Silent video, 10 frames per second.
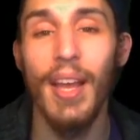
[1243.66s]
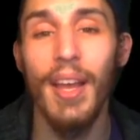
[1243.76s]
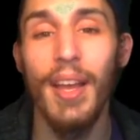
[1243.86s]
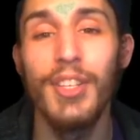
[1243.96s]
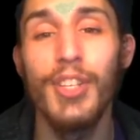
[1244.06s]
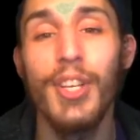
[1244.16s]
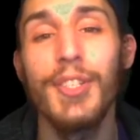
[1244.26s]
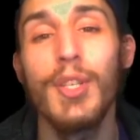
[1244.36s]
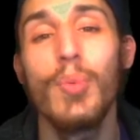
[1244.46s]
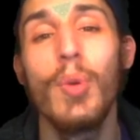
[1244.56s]
And just
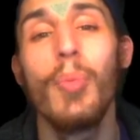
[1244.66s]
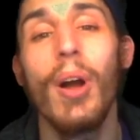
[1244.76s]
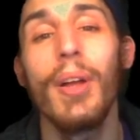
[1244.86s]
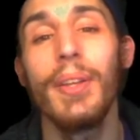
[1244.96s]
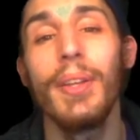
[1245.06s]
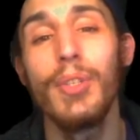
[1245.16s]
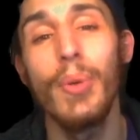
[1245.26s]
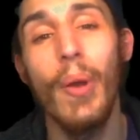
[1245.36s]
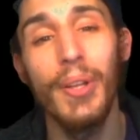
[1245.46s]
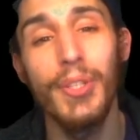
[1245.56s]
as we brought into
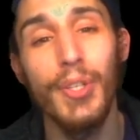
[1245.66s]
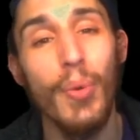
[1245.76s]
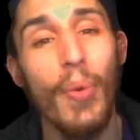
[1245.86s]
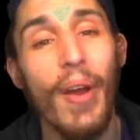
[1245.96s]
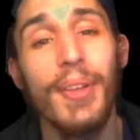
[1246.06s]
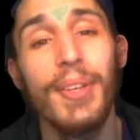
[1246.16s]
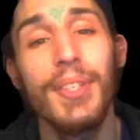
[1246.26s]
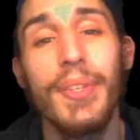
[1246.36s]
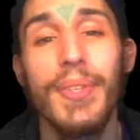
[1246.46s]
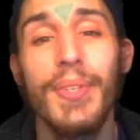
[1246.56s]
conscious awareness
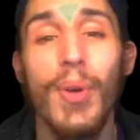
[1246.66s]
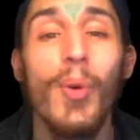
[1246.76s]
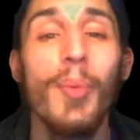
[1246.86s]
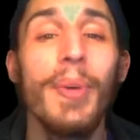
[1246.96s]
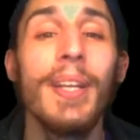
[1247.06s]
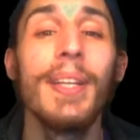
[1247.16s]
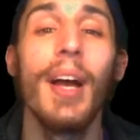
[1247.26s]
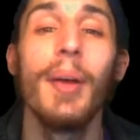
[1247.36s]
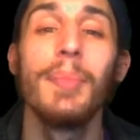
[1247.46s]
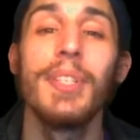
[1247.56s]
so many
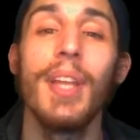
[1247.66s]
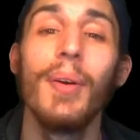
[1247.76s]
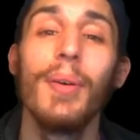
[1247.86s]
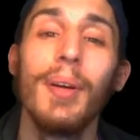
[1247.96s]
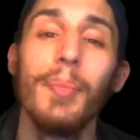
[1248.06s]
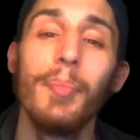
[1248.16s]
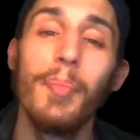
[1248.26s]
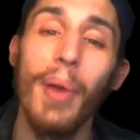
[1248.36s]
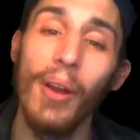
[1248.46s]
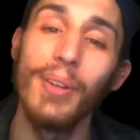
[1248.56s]
times now,
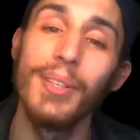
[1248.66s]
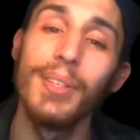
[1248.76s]
parent,